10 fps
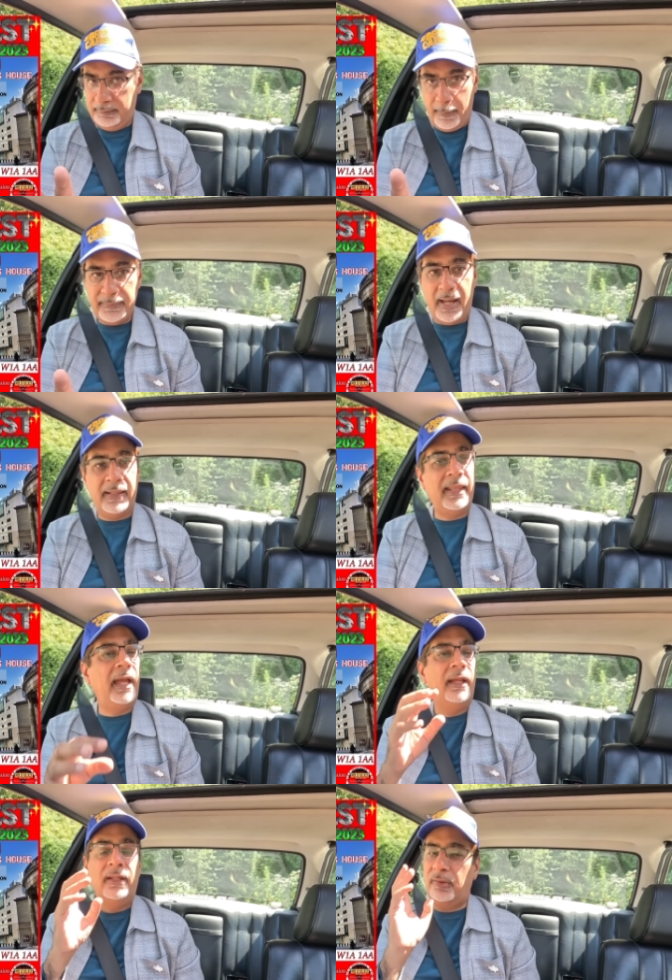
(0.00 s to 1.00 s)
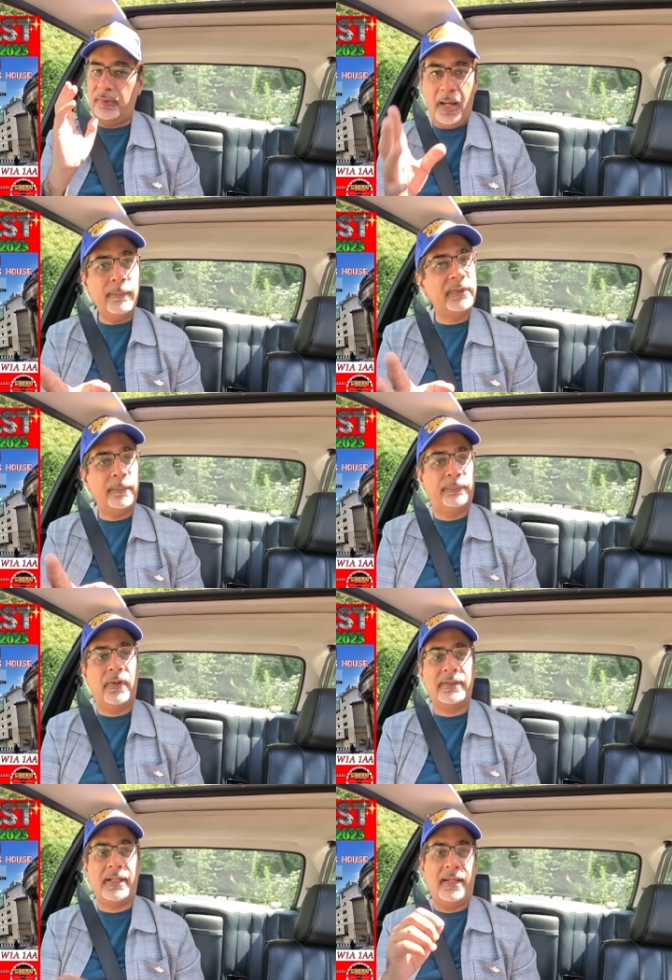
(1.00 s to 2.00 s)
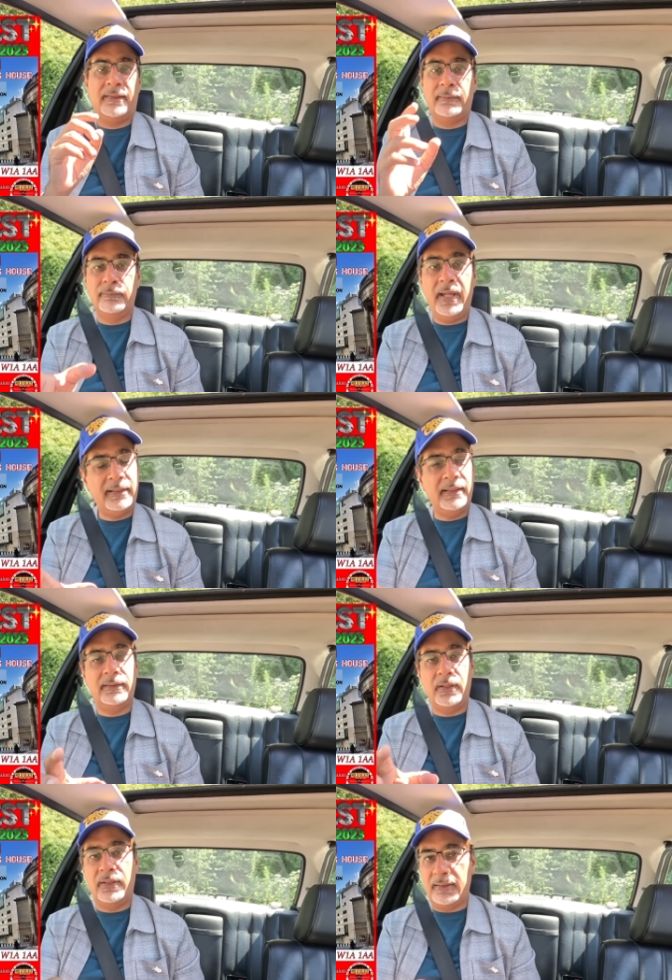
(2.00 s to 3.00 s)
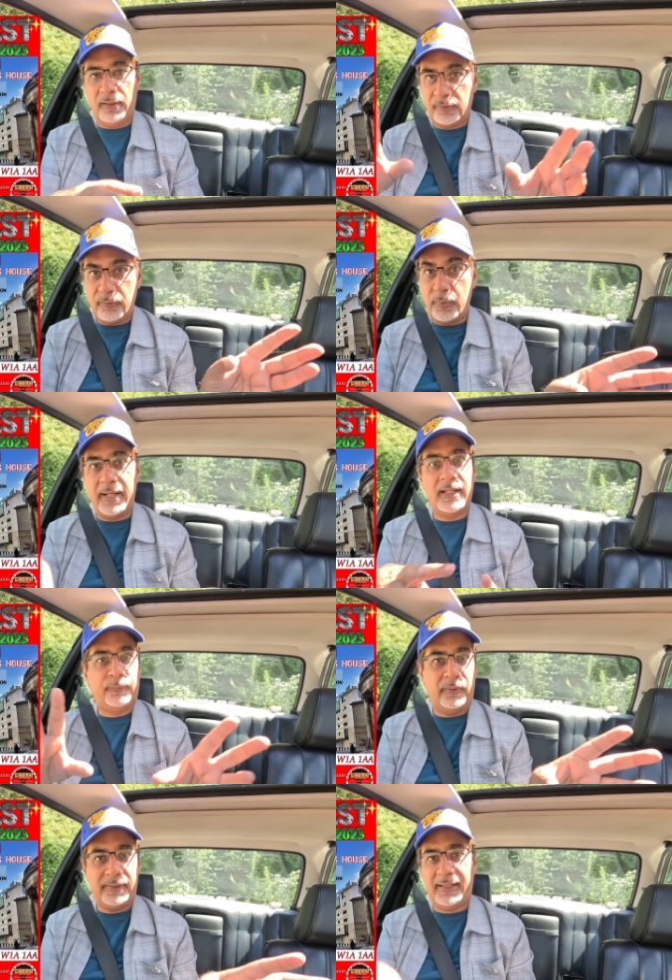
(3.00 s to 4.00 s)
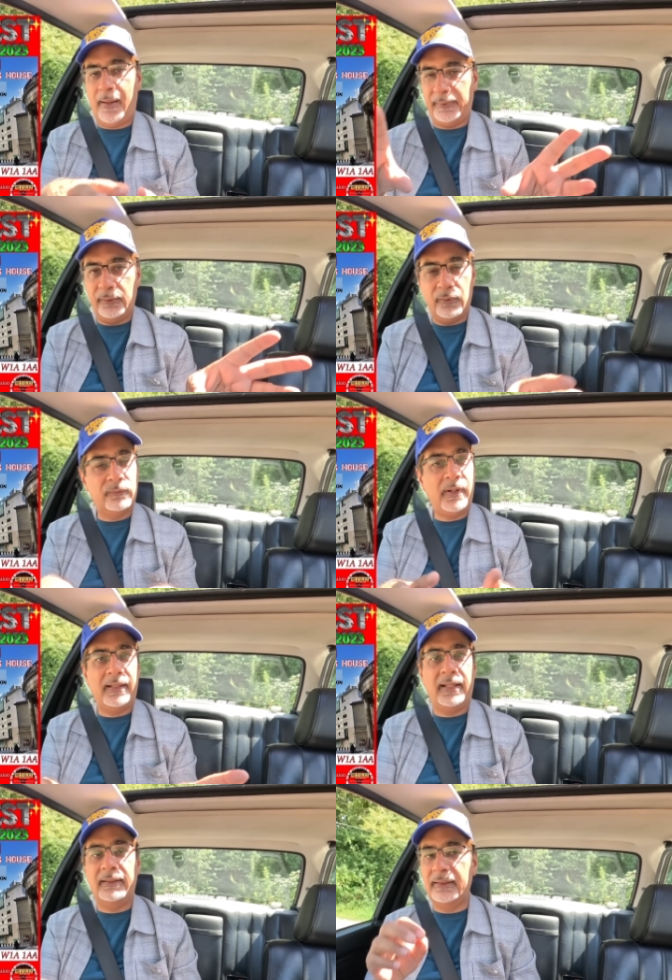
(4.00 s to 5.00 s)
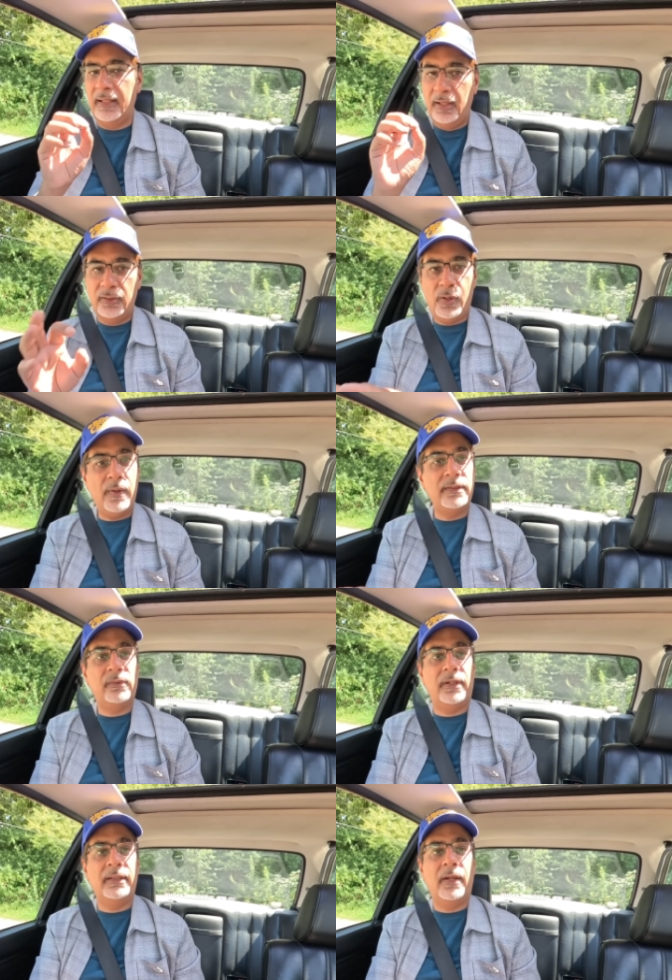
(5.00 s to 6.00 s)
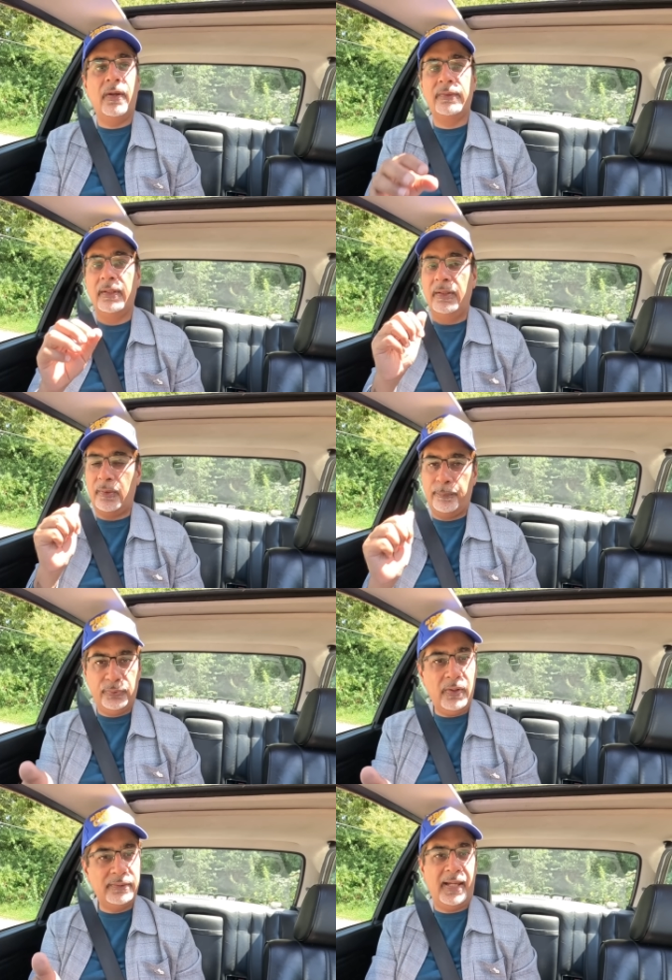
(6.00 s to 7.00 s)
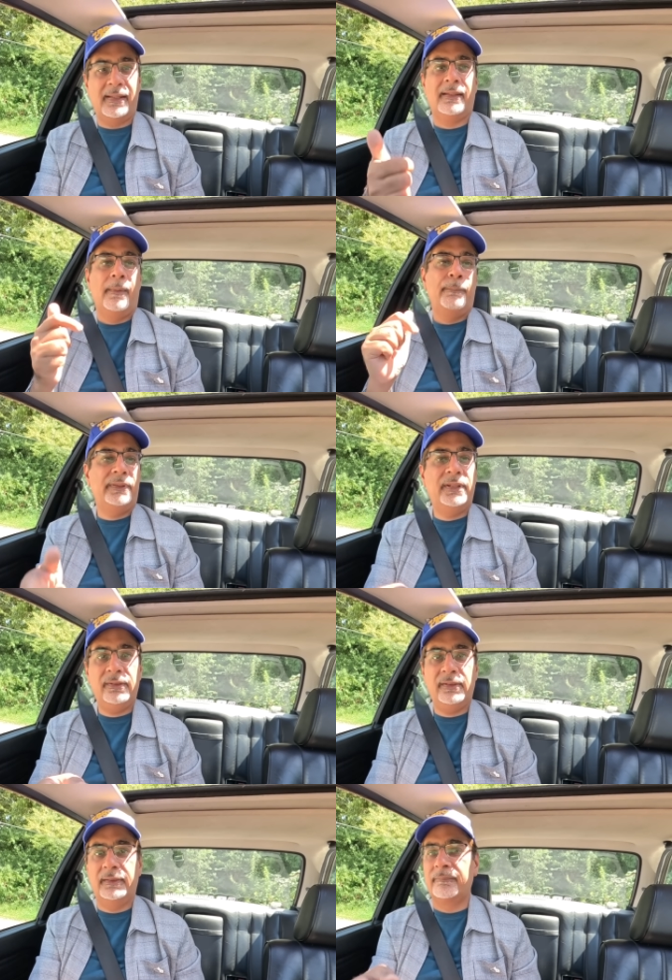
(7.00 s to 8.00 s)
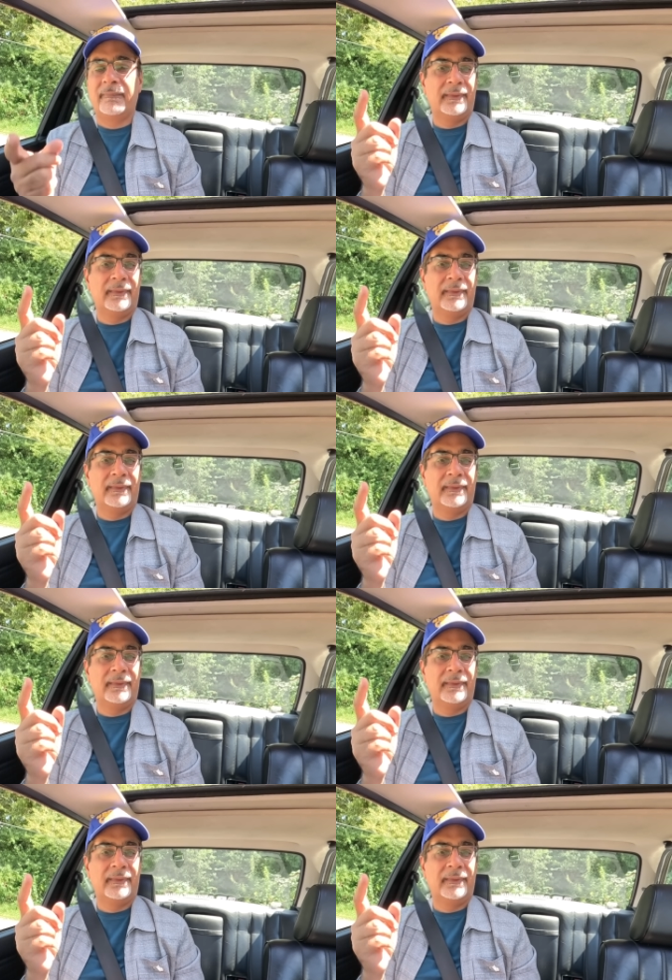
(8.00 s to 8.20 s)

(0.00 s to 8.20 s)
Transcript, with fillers: Come down there. So come to the protests. Make these, you know, there's lots of awareness protests happening all around London. Go and join those. So protest petition,